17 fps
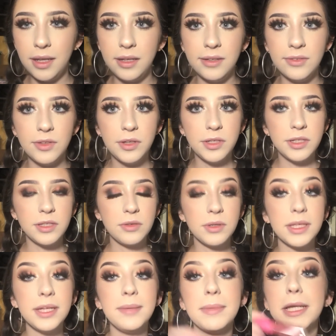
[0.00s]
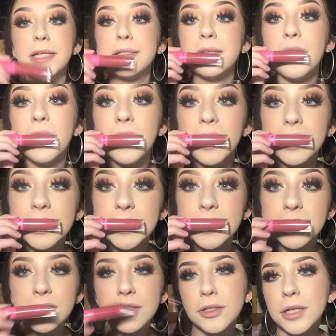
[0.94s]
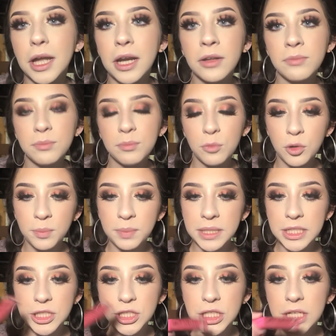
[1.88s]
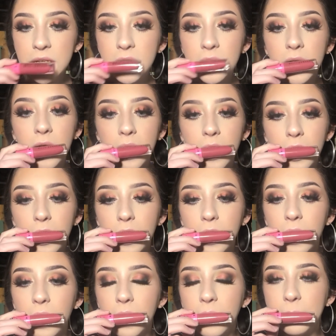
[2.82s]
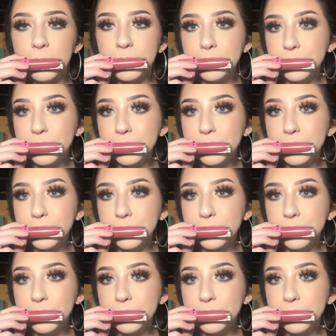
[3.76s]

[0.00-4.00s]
Even though it doesn't really match the eyes because they're kind of more peachy, um,